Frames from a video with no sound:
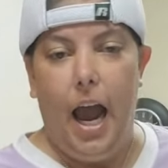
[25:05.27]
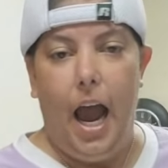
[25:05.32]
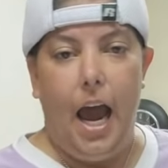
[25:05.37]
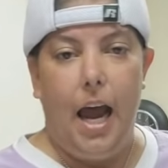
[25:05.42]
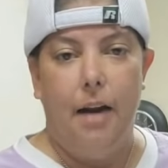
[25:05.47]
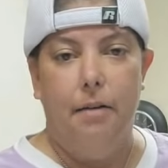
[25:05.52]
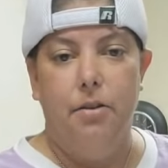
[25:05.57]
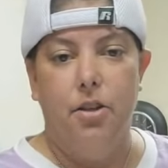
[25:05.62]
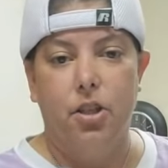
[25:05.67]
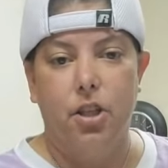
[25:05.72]

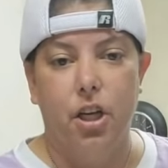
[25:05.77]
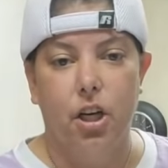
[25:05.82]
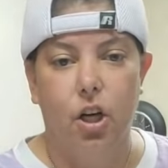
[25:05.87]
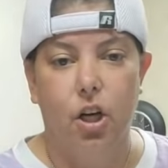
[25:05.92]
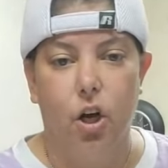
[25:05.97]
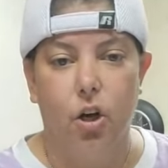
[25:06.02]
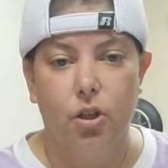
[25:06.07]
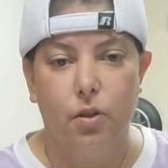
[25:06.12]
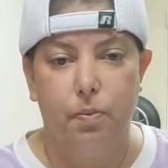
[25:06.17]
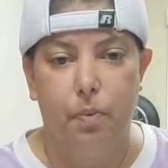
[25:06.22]
and I'm just going to
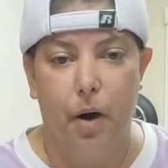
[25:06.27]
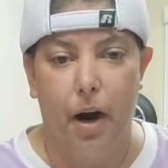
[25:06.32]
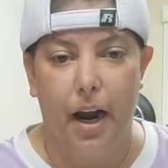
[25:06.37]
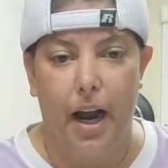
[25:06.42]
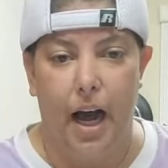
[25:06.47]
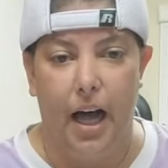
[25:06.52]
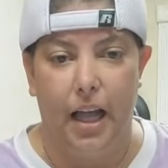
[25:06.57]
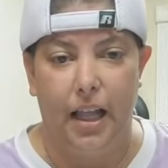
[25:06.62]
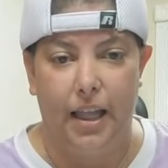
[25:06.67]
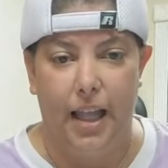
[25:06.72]
go spray
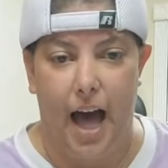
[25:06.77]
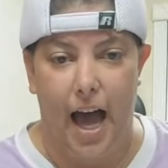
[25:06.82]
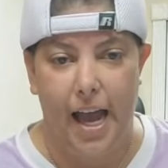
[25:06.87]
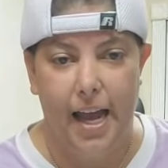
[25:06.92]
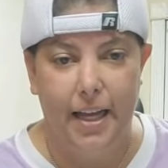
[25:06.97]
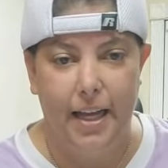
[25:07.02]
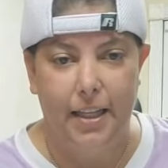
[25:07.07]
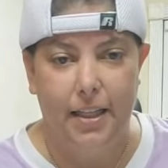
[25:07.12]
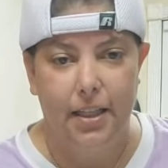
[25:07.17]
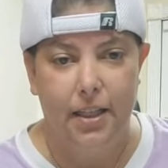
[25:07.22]
a
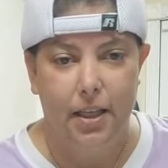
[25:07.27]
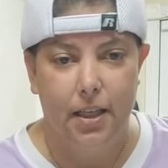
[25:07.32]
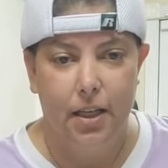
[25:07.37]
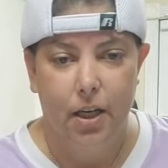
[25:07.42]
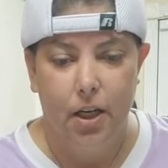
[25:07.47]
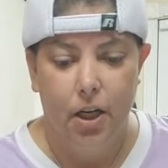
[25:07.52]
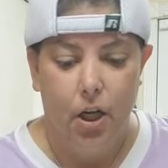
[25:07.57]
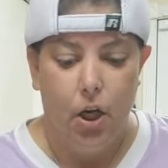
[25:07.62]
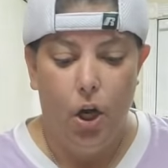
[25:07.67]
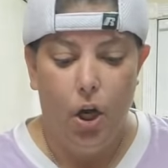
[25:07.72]
light,
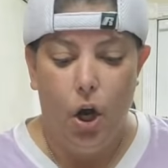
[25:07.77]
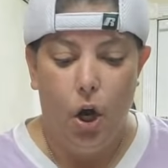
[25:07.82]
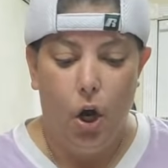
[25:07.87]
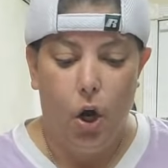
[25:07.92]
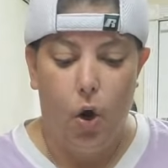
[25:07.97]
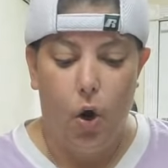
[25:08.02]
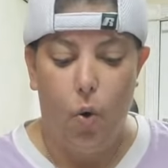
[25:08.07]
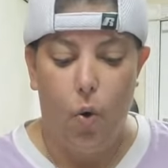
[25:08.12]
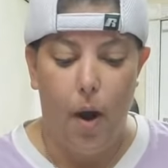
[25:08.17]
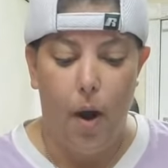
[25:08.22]

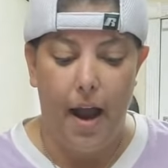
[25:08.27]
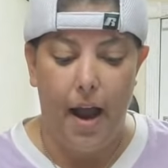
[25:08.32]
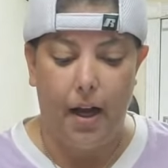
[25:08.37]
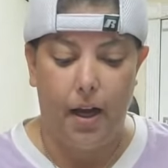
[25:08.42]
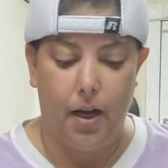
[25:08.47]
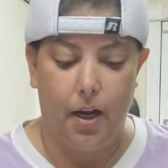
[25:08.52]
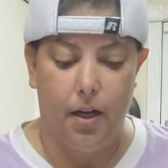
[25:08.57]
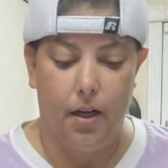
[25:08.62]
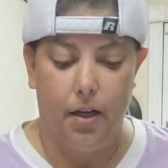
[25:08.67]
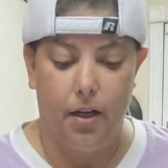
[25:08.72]

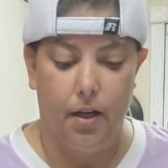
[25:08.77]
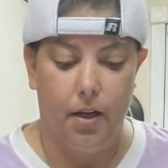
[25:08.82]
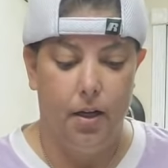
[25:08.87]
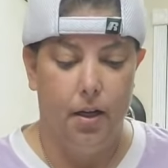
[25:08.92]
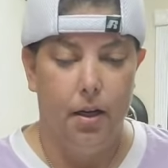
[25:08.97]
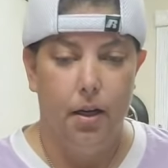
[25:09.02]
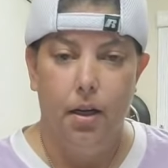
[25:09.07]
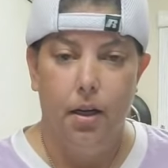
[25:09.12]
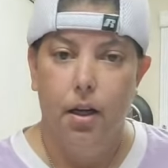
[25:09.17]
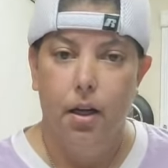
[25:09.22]
quick,
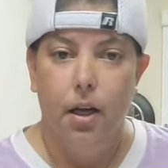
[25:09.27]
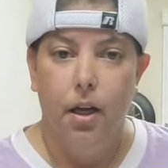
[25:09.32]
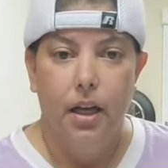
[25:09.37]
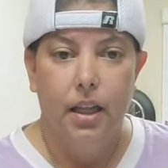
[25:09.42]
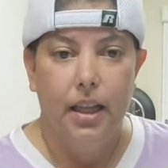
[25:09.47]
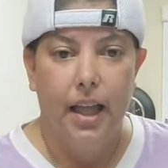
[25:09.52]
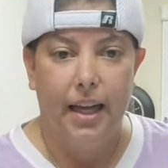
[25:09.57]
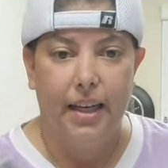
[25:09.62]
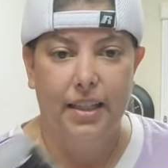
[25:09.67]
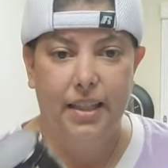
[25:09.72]

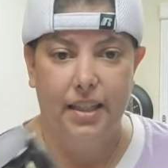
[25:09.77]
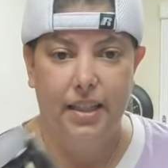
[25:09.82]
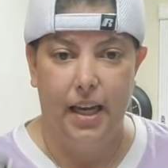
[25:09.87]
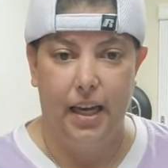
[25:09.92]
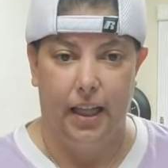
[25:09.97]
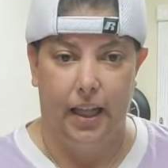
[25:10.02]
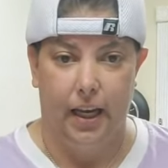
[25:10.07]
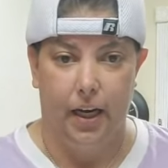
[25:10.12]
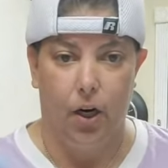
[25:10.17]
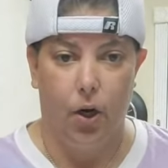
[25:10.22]
like
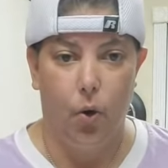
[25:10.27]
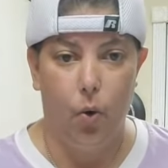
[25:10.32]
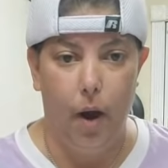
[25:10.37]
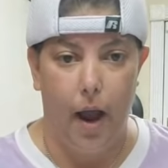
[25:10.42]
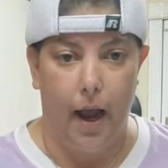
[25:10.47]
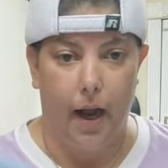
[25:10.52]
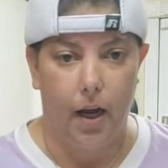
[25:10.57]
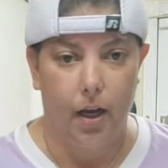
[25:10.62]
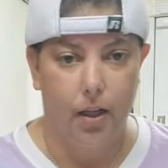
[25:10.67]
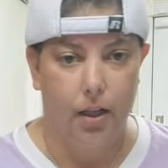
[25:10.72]
sealant.
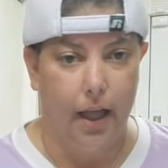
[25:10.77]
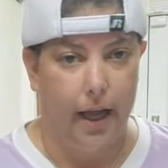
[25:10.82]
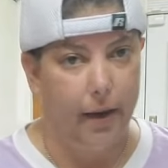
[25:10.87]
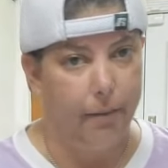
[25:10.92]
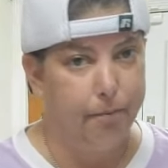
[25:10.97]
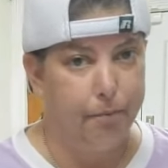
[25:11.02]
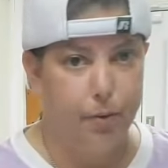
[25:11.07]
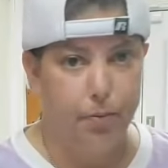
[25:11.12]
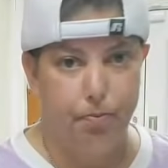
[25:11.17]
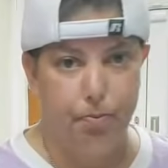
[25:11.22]
Quick,
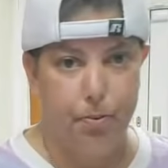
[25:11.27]
like,